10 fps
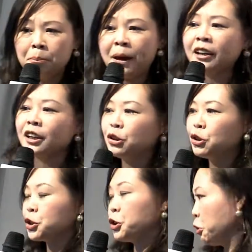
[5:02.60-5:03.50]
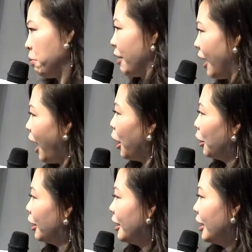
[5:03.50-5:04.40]
back into
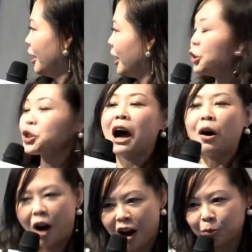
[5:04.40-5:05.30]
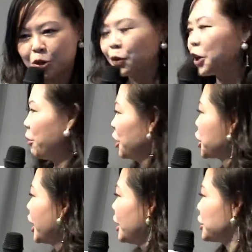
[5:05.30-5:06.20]
our arms, pretty
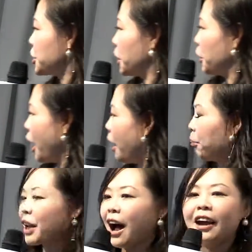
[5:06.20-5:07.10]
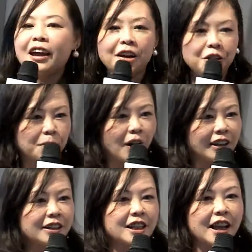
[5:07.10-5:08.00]
much. So
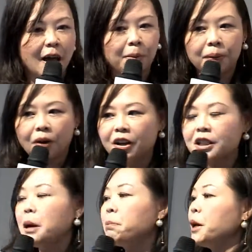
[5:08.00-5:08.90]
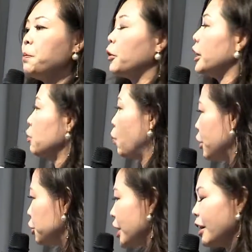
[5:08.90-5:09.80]
iEnterprise, they employed people in
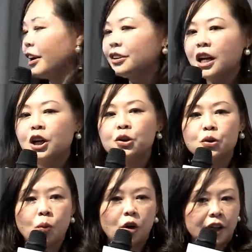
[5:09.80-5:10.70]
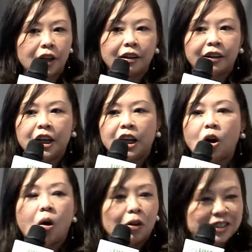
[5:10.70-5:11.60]
wheelchairs to work in the
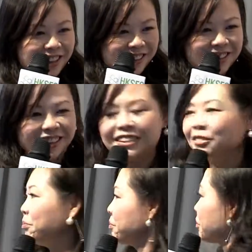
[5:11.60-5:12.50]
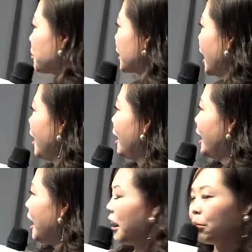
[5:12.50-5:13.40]
call center.
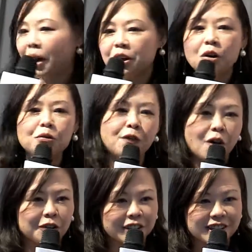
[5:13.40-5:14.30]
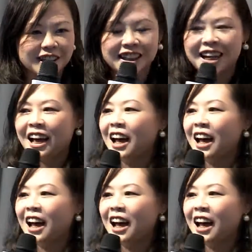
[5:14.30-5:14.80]
Microforest,